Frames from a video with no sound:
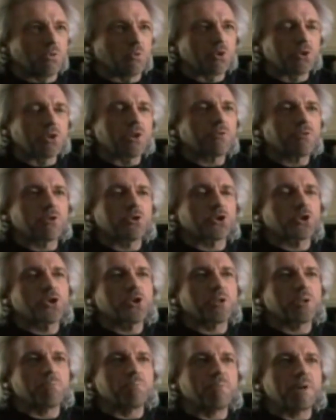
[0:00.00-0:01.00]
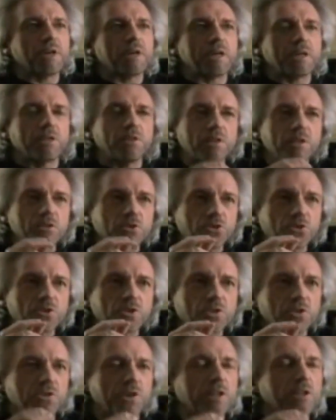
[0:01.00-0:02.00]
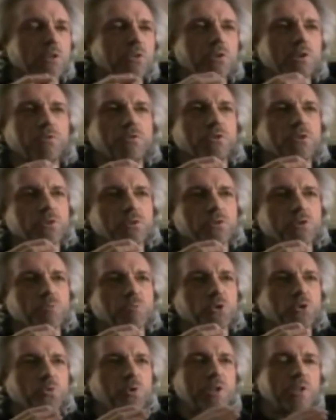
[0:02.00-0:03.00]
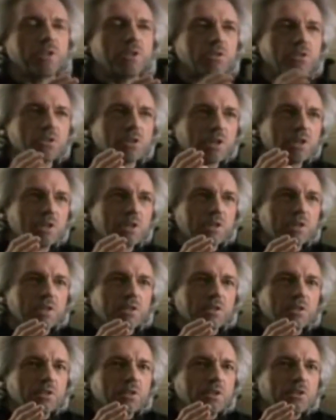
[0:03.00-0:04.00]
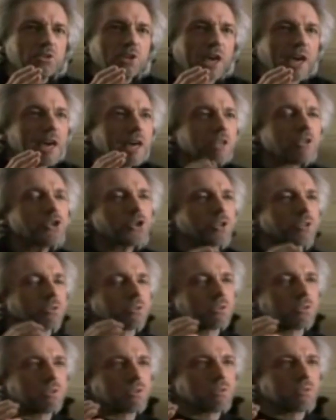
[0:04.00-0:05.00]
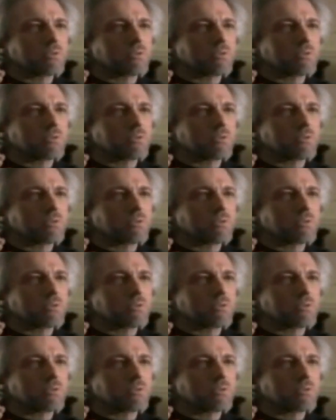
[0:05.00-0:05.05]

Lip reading: What difference could it make? And these are the subtle differences between these ancient